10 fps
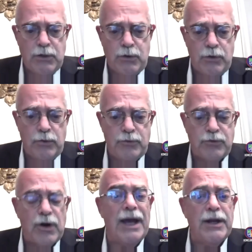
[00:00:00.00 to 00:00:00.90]
to
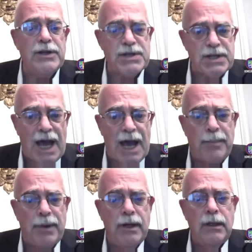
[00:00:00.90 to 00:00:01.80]
try to
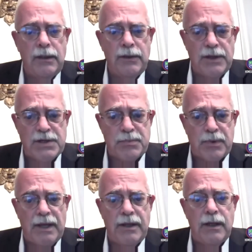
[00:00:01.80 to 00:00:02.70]
stop the
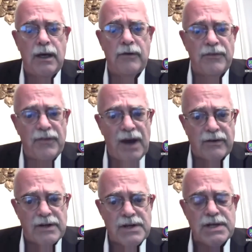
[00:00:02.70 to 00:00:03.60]
spread of the
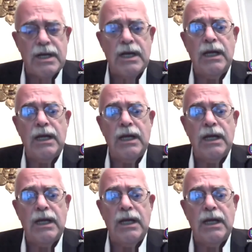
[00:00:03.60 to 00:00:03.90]
virus.